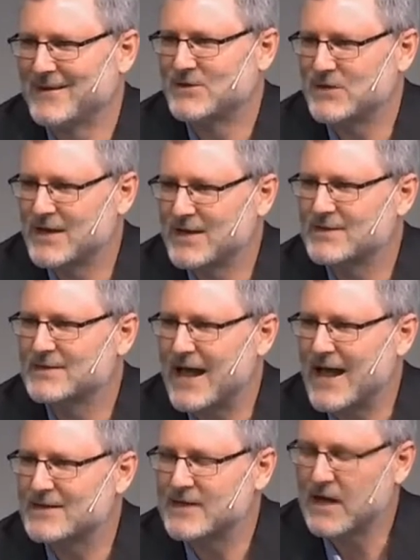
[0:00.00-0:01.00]
Jesus
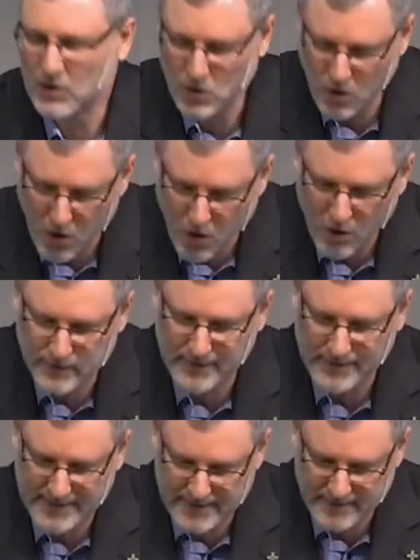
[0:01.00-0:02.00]
has a
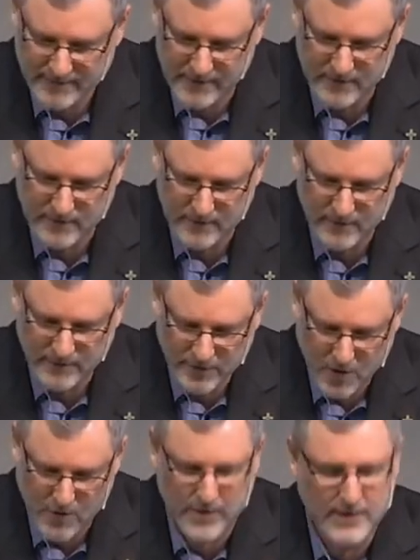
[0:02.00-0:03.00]
God-given
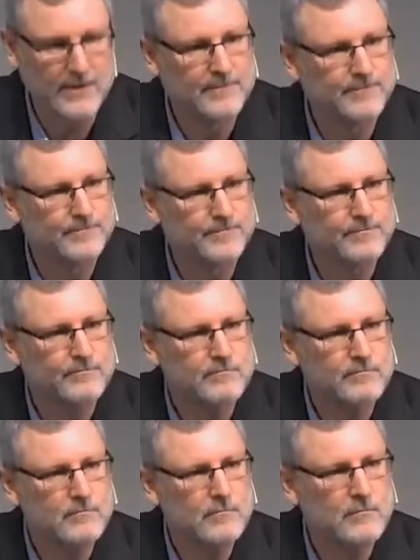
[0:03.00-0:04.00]
authority.
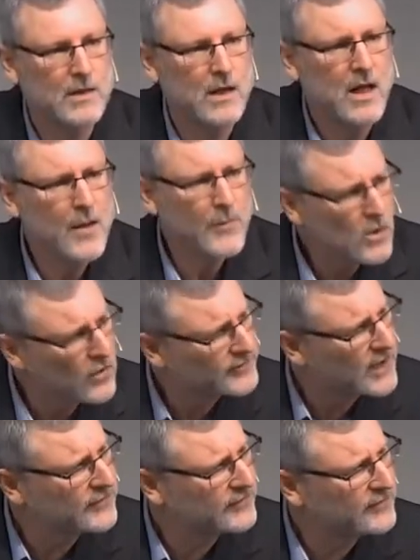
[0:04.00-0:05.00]
And we
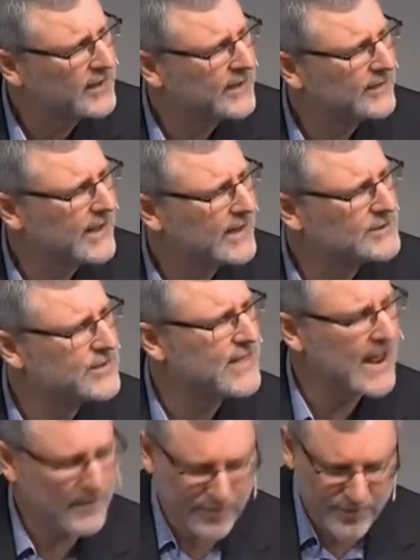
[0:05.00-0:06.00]
also see that
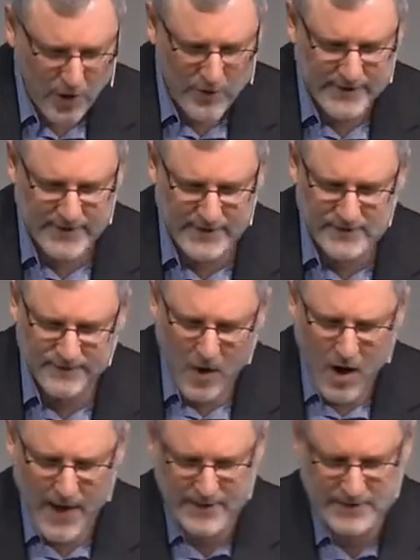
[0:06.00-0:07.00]
authority
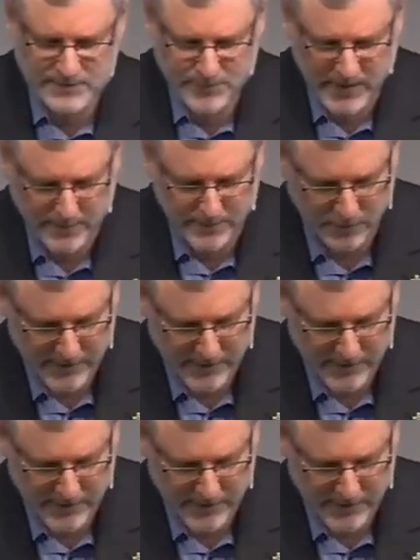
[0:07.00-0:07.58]
divides people.